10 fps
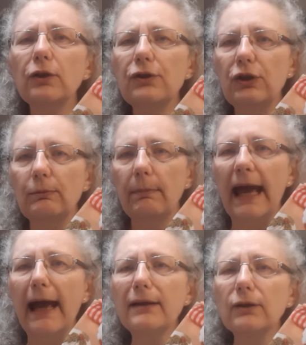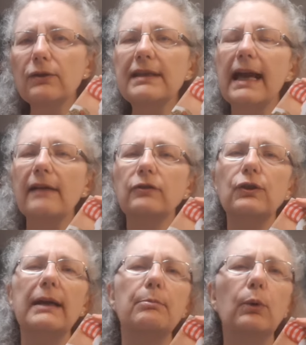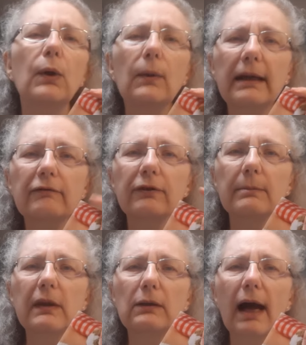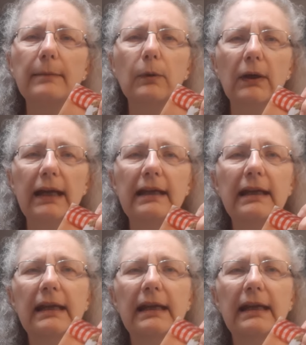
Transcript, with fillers: or two patterns after I borrow it from the library,